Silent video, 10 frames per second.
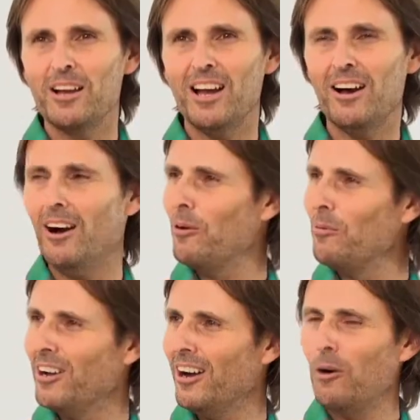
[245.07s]
Uh, I,
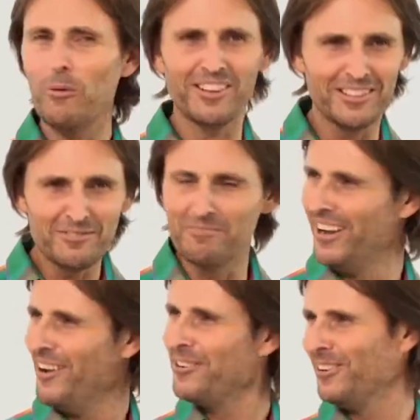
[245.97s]
want, I want to live
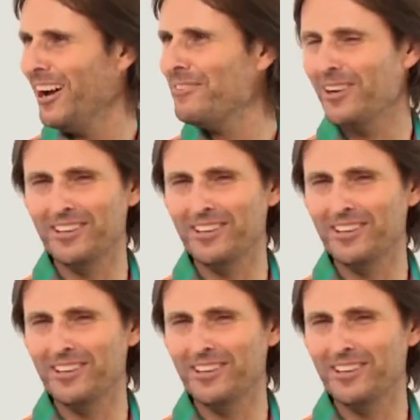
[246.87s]
my own life.